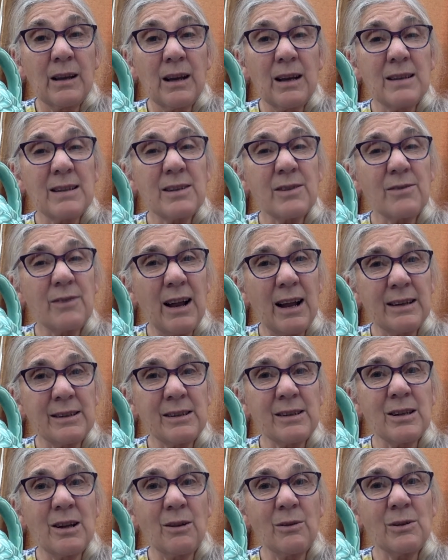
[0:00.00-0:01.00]
As Gran
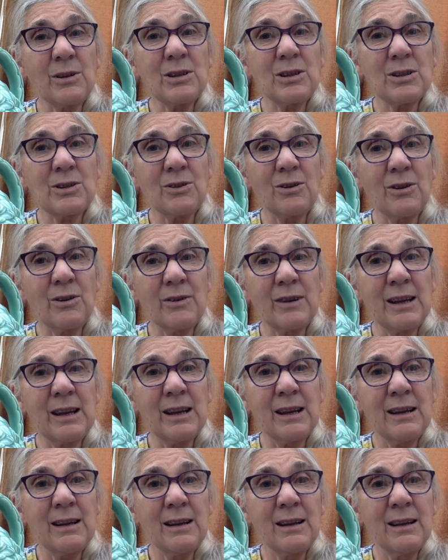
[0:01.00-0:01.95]
told the story,